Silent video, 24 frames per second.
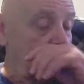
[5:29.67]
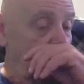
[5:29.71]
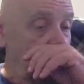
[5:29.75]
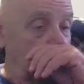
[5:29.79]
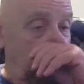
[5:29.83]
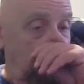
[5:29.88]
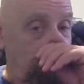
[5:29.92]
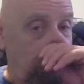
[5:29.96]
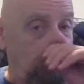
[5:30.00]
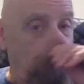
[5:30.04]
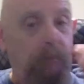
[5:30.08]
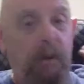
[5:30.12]

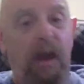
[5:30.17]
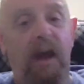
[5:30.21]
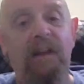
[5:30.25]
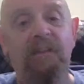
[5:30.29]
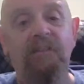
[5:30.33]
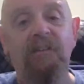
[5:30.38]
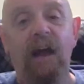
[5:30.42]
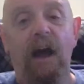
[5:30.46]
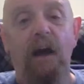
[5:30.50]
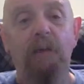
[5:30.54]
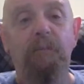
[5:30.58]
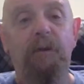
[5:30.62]
It's a
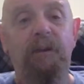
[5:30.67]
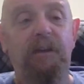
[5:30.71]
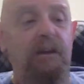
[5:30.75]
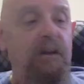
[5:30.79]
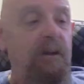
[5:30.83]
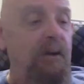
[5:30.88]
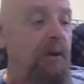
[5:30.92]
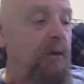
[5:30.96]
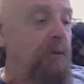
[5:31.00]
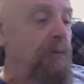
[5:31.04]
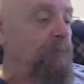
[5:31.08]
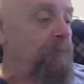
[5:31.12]
bad time of
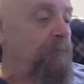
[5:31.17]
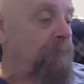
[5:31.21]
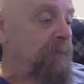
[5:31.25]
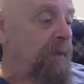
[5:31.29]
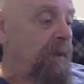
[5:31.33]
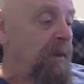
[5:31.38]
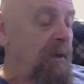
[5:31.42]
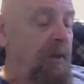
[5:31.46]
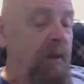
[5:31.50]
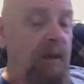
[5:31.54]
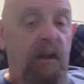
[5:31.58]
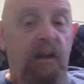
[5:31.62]
year.
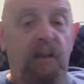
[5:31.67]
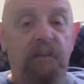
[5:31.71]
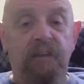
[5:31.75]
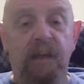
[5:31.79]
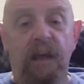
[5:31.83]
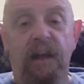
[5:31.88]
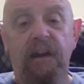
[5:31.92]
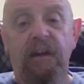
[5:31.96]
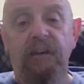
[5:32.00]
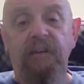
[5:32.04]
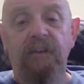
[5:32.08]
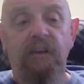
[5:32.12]

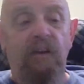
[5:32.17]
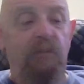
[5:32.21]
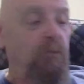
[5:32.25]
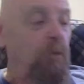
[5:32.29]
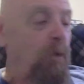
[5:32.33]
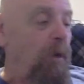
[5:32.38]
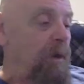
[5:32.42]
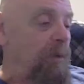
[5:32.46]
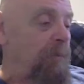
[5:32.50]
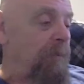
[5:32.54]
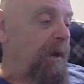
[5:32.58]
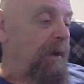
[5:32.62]
Then
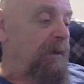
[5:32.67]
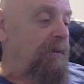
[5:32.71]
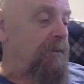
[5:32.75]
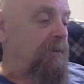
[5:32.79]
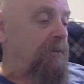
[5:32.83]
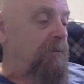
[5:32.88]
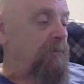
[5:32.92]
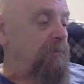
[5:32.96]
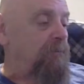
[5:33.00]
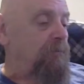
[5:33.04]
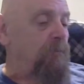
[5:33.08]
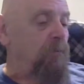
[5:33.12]
one
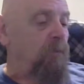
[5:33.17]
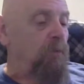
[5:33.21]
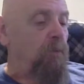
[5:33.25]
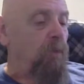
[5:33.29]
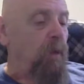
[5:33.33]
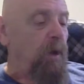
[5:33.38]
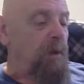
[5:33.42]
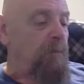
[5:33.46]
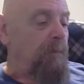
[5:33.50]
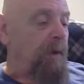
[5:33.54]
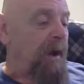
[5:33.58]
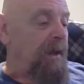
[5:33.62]

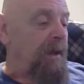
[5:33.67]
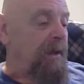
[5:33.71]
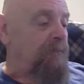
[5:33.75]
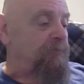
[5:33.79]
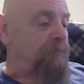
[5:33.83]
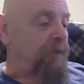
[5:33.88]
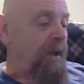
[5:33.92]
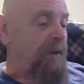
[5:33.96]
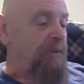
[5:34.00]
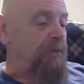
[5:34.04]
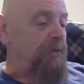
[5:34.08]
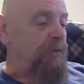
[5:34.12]
of my
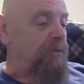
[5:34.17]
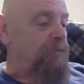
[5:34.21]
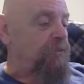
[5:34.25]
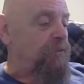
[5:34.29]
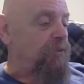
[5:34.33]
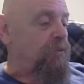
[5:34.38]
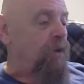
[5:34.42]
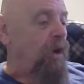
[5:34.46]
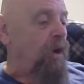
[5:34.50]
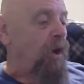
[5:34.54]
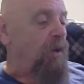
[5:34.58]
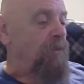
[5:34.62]
vendors
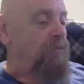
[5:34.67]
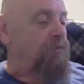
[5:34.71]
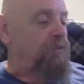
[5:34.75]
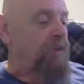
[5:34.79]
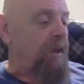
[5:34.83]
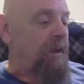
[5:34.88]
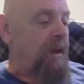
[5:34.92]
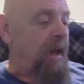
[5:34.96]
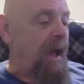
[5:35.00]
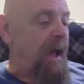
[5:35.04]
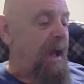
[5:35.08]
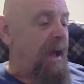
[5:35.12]
called and
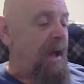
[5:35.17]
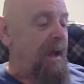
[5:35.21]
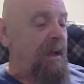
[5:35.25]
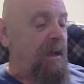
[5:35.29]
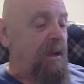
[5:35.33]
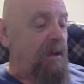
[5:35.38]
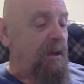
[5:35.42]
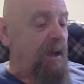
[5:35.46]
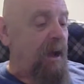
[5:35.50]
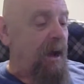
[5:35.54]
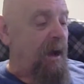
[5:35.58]
said, "Hey,